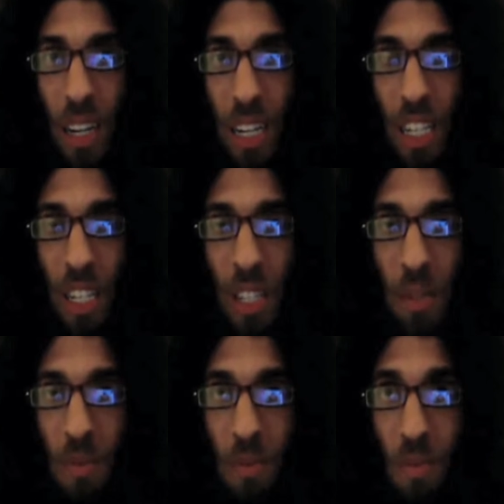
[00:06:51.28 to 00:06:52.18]
is
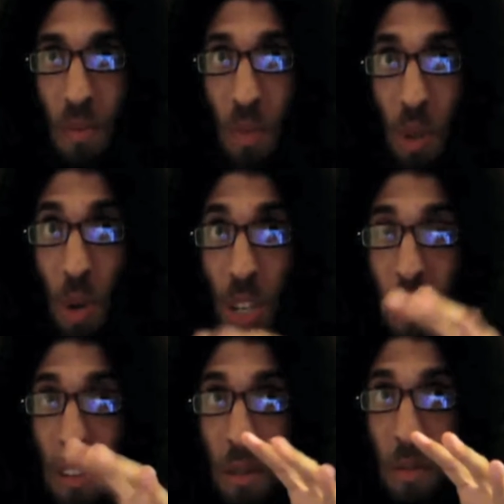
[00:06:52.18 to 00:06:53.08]
going to
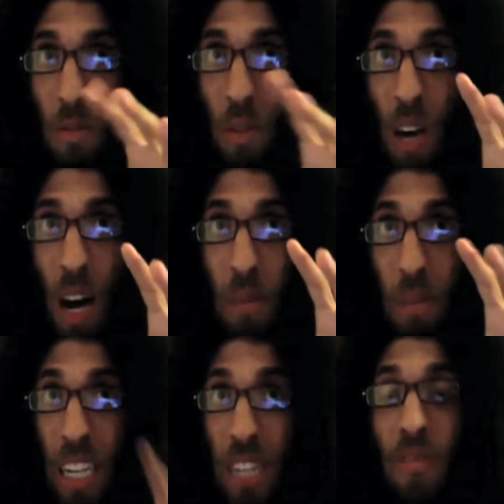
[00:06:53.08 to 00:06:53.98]
be
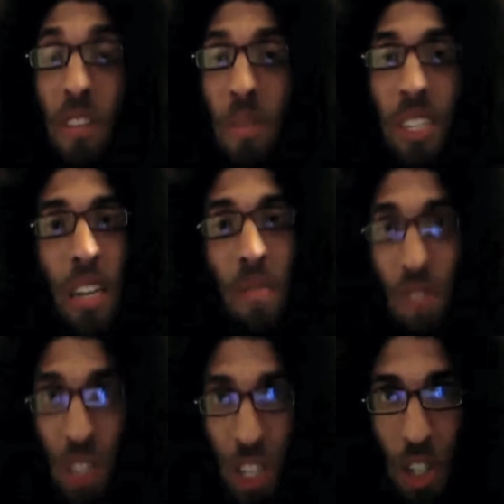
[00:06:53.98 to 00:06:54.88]
making a film in San
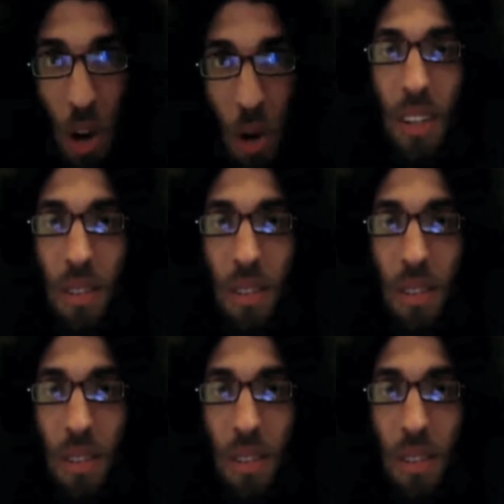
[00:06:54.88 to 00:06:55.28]
Francisco,